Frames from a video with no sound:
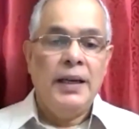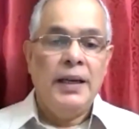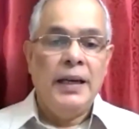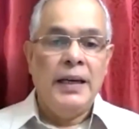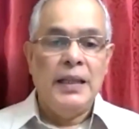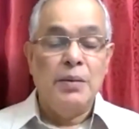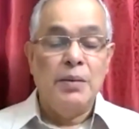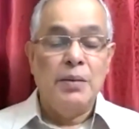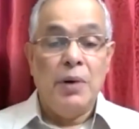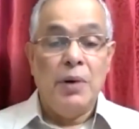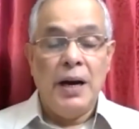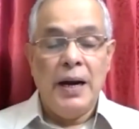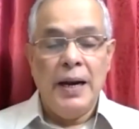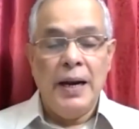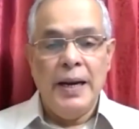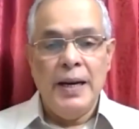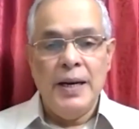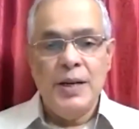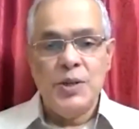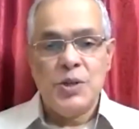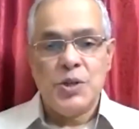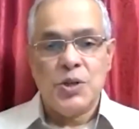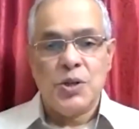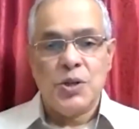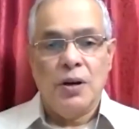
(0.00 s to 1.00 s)
in the
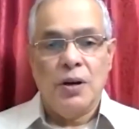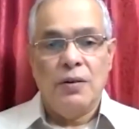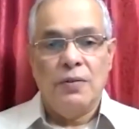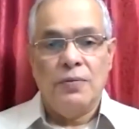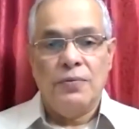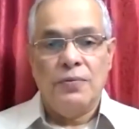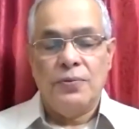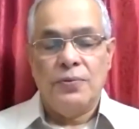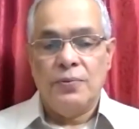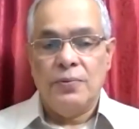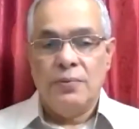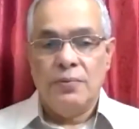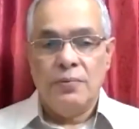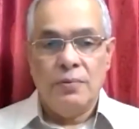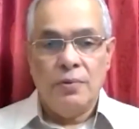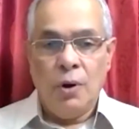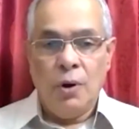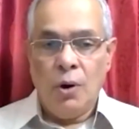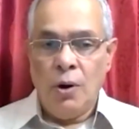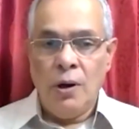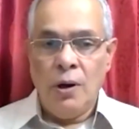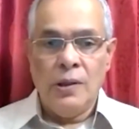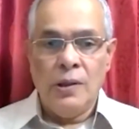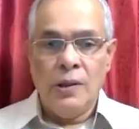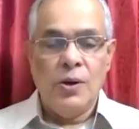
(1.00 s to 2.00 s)
minds of
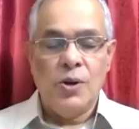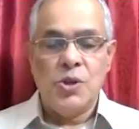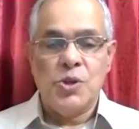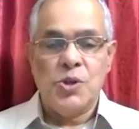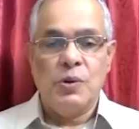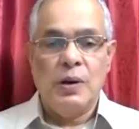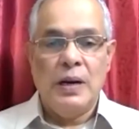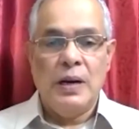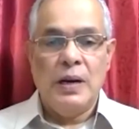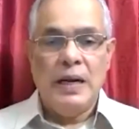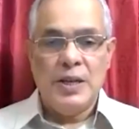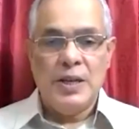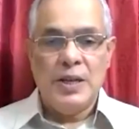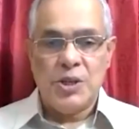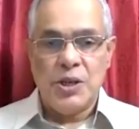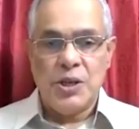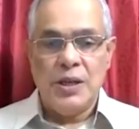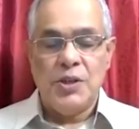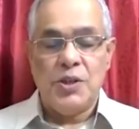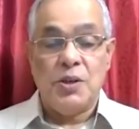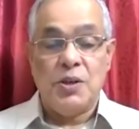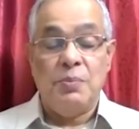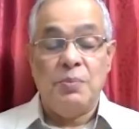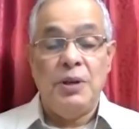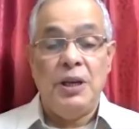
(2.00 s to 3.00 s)
all those who are
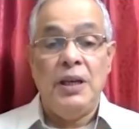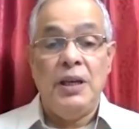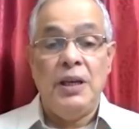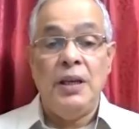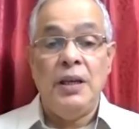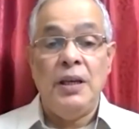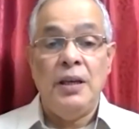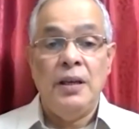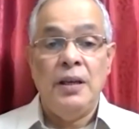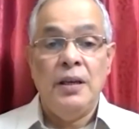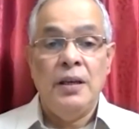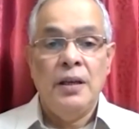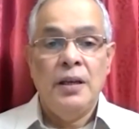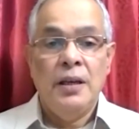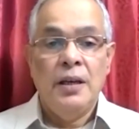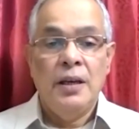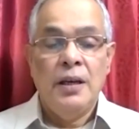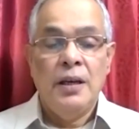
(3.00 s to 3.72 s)
listening to me